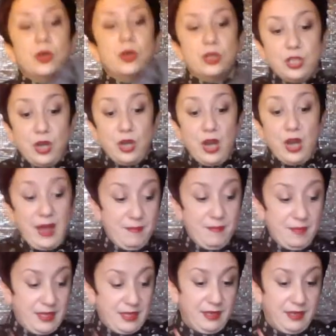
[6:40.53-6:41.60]
got to do her
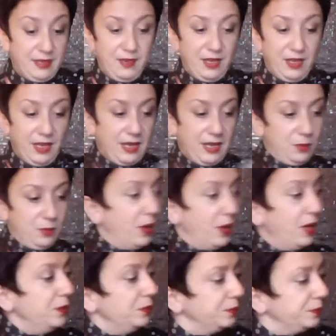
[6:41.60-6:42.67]
hem this evening as
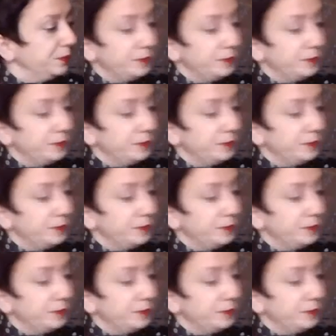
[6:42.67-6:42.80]
well.